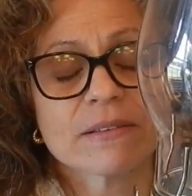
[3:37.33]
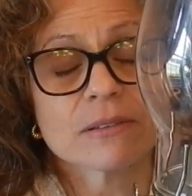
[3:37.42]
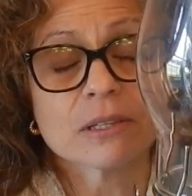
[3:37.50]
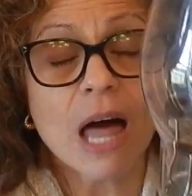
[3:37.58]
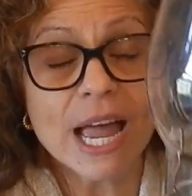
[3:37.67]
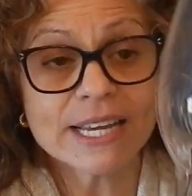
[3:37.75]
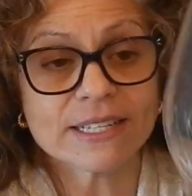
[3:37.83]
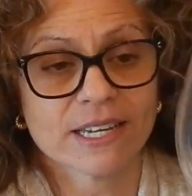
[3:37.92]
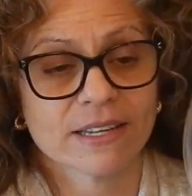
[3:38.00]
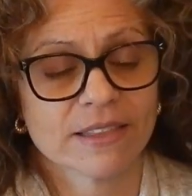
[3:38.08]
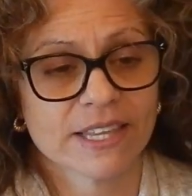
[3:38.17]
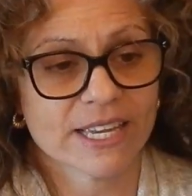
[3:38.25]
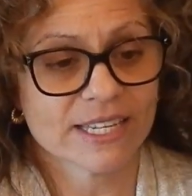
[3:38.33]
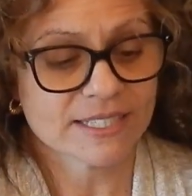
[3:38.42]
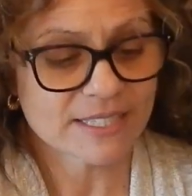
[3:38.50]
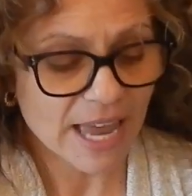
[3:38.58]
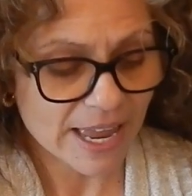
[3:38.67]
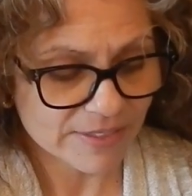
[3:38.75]
light
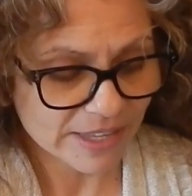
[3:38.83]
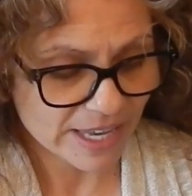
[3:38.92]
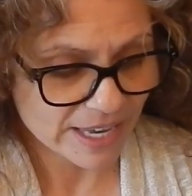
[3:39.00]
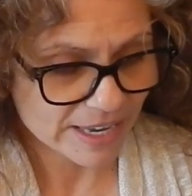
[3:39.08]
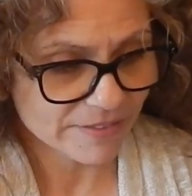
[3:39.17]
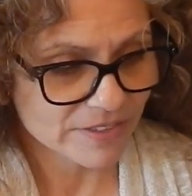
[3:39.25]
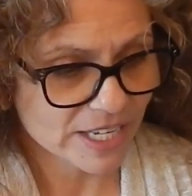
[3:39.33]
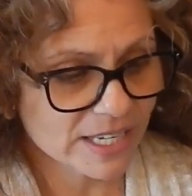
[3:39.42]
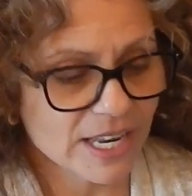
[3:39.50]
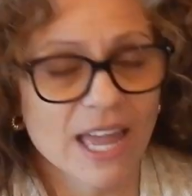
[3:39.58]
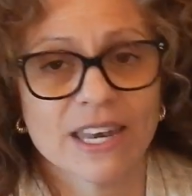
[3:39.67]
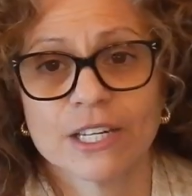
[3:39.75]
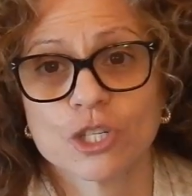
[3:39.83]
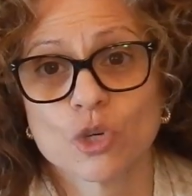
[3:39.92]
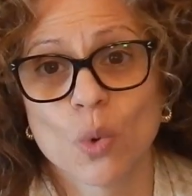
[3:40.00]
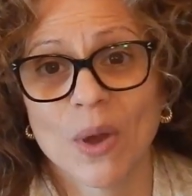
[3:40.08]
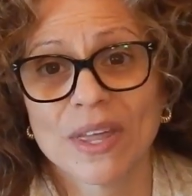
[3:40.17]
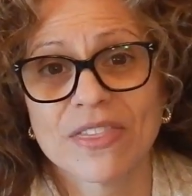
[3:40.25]
these in the evening and
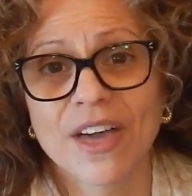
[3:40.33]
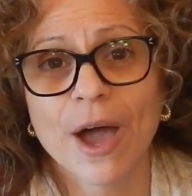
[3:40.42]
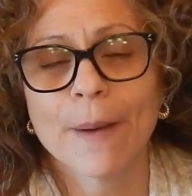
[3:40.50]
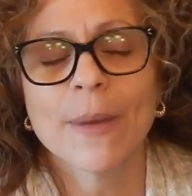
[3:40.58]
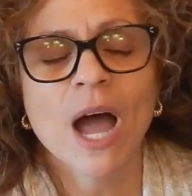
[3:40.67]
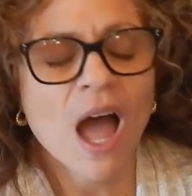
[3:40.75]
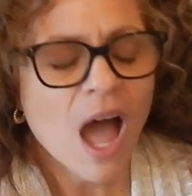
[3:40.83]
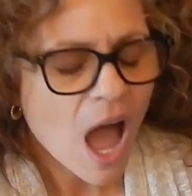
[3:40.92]
enjoy them.